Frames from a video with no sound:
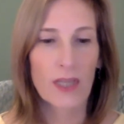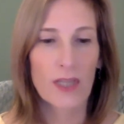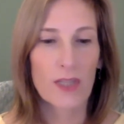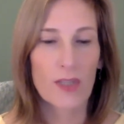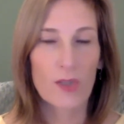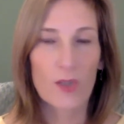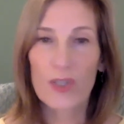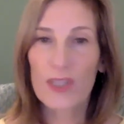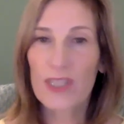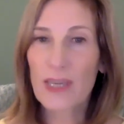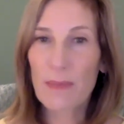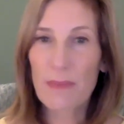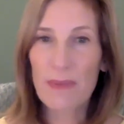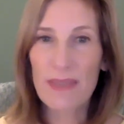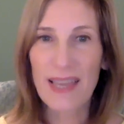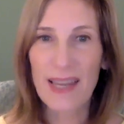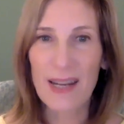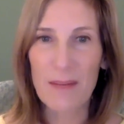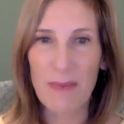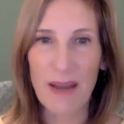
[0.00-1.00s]
So just keeping
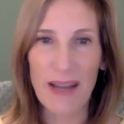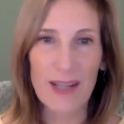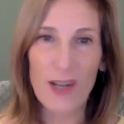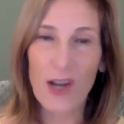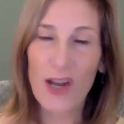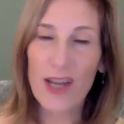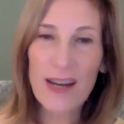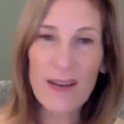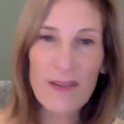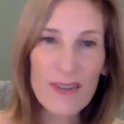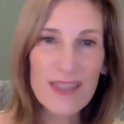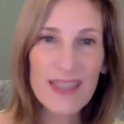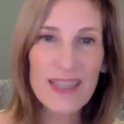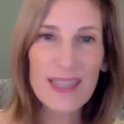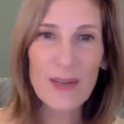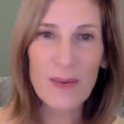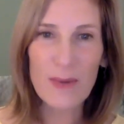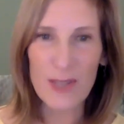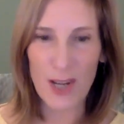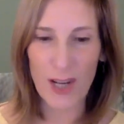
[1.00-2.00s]
that in mind. Not everything
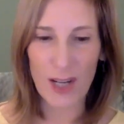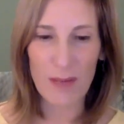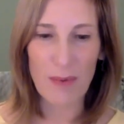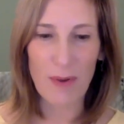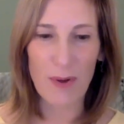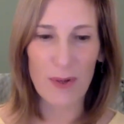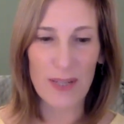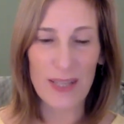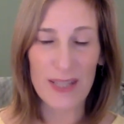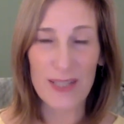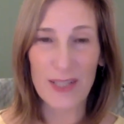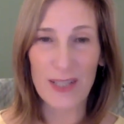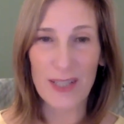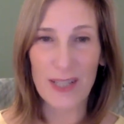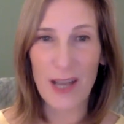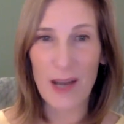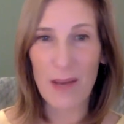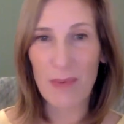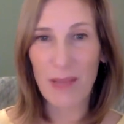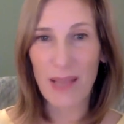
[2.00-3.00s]
that we talk about is going
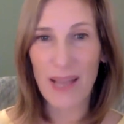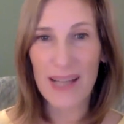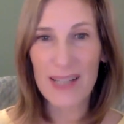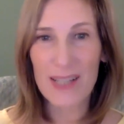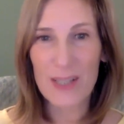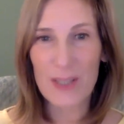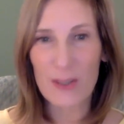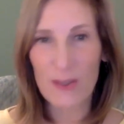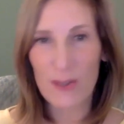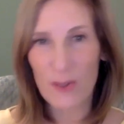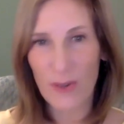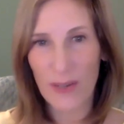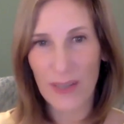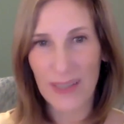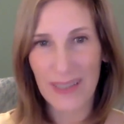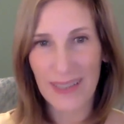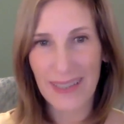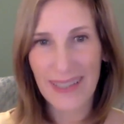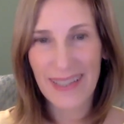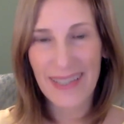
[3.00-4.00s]
to apply to you
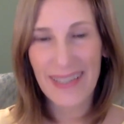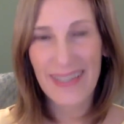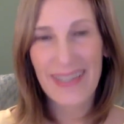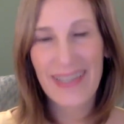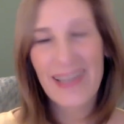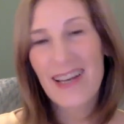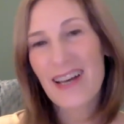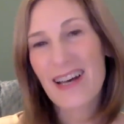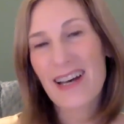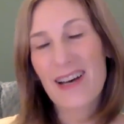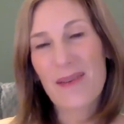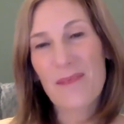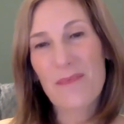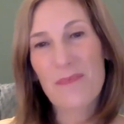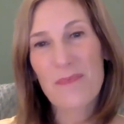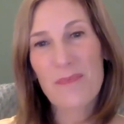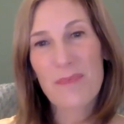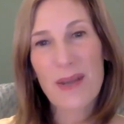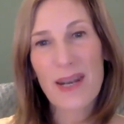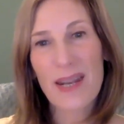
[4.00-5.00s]
directly,
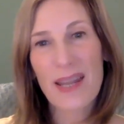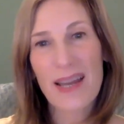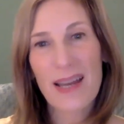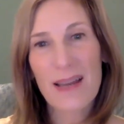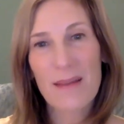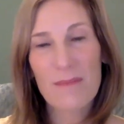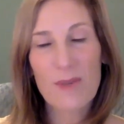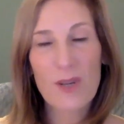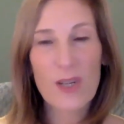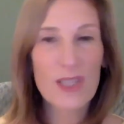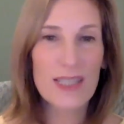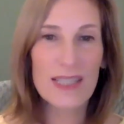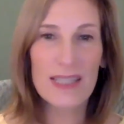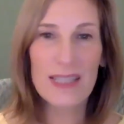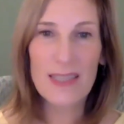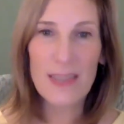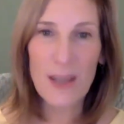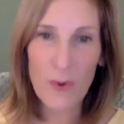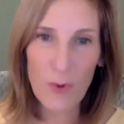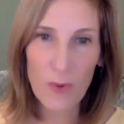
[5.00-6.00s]
but I'm trusting
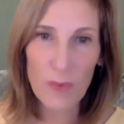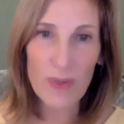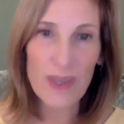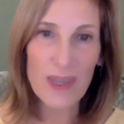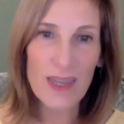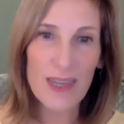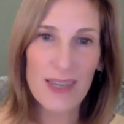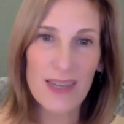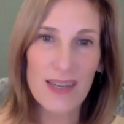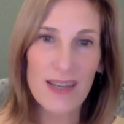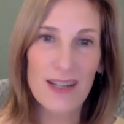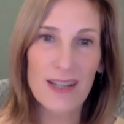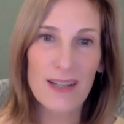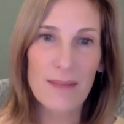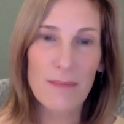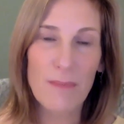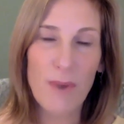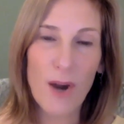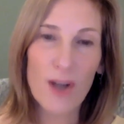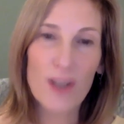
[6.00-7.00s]
that there will be
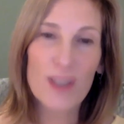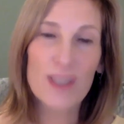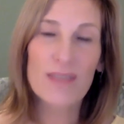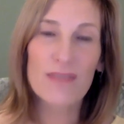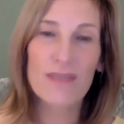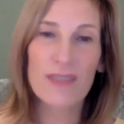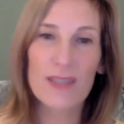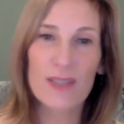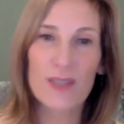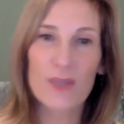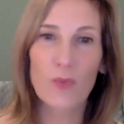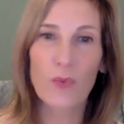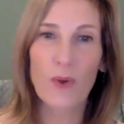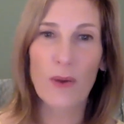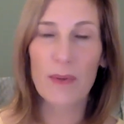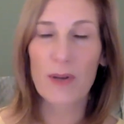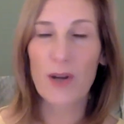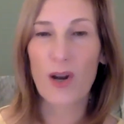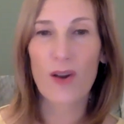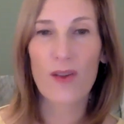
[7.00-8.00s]
parts of this
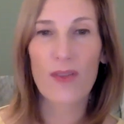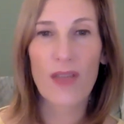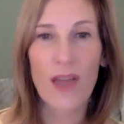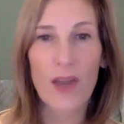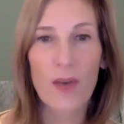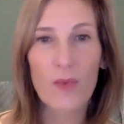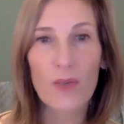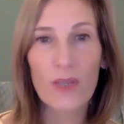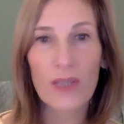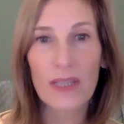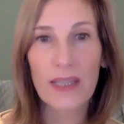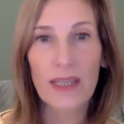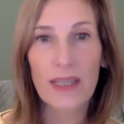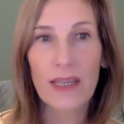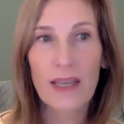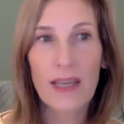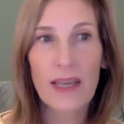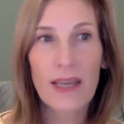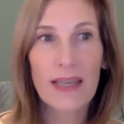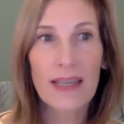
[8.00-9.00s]
webinar that really
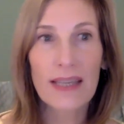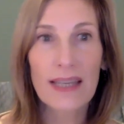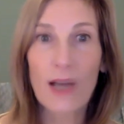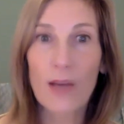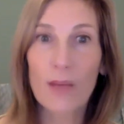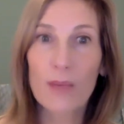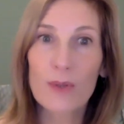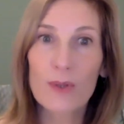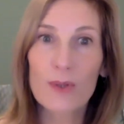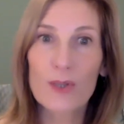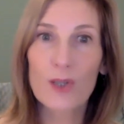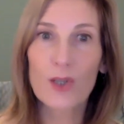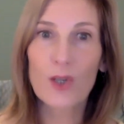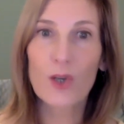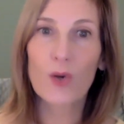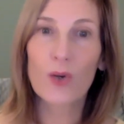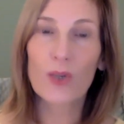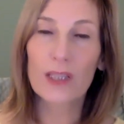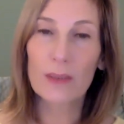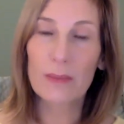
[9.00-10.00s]
can help you to
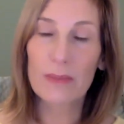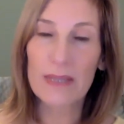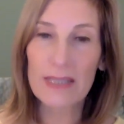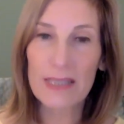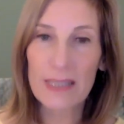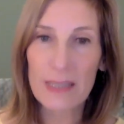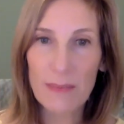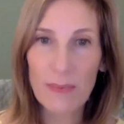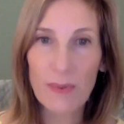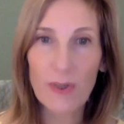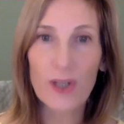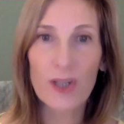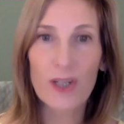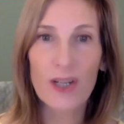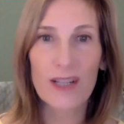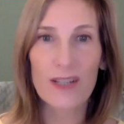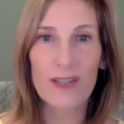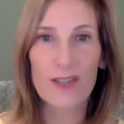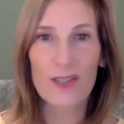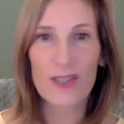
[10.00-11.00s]
go a little bit deeper,
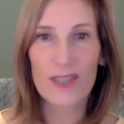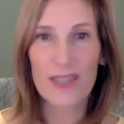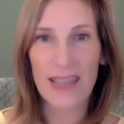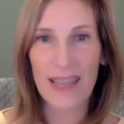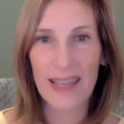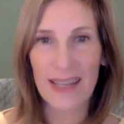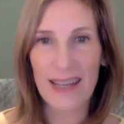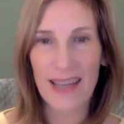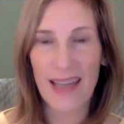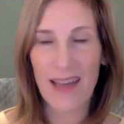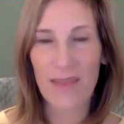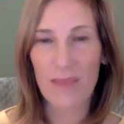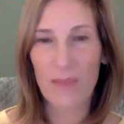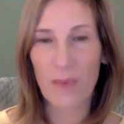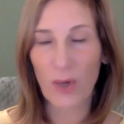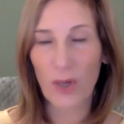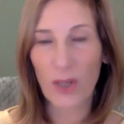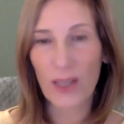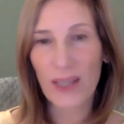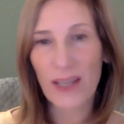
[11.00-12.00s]
understand, have
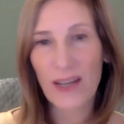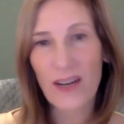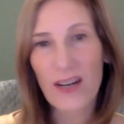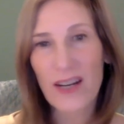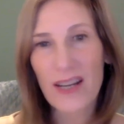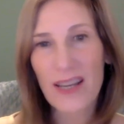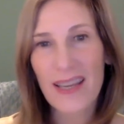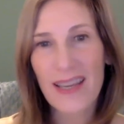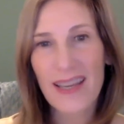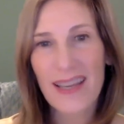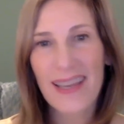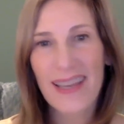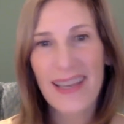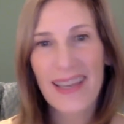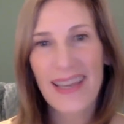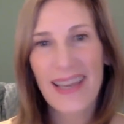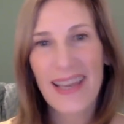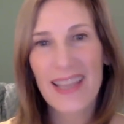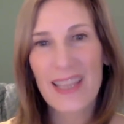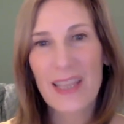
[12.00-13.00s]
more clarity,
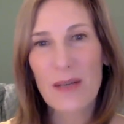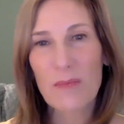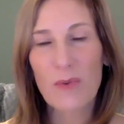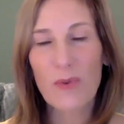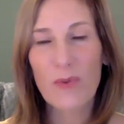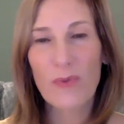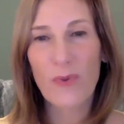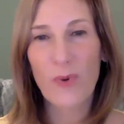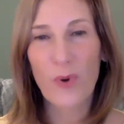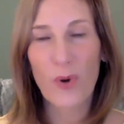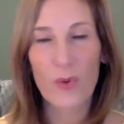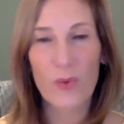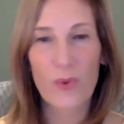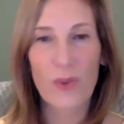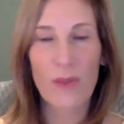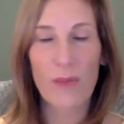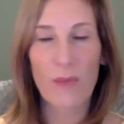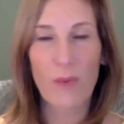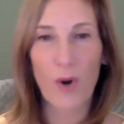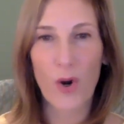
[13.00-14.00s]
then move forward
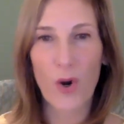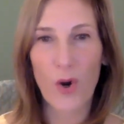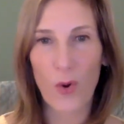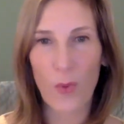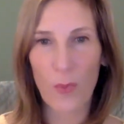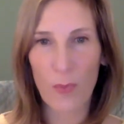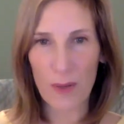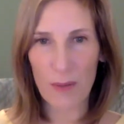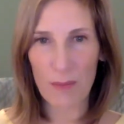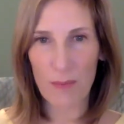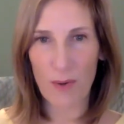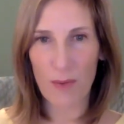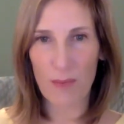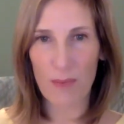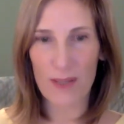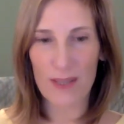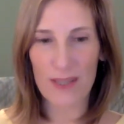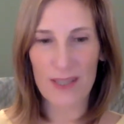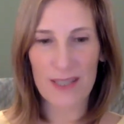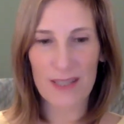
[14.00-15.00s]
with more hope and
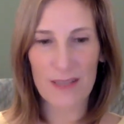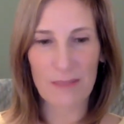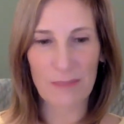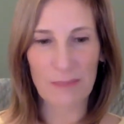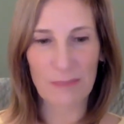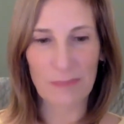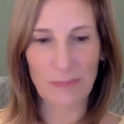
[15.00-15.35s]
purpose.